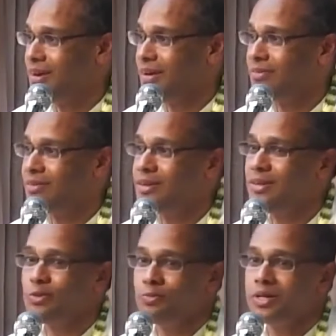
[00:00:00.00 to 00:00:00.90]
and
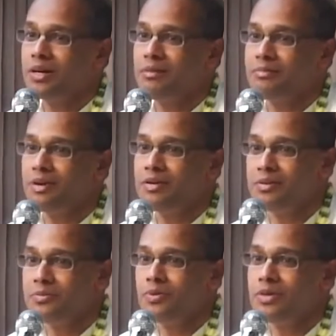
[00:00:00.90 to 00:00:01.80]
ready to become a
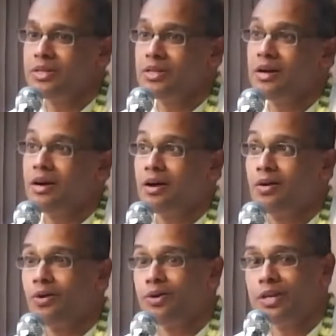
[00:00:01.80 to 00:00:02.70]
devotee
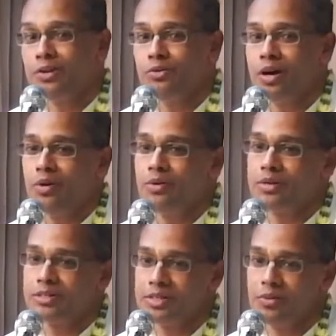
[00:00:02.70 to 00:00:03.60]
according to how
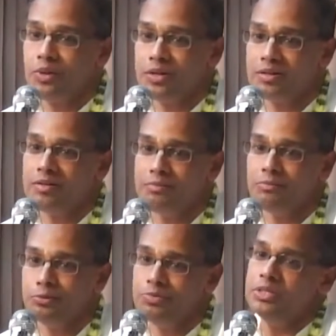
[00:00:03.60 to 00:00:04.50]
Krishna wanted
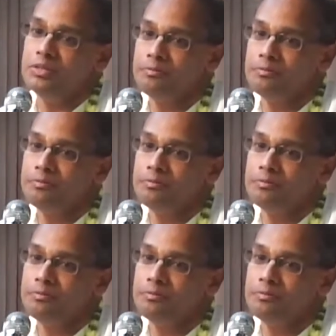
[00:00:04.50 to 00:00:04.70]
him to be.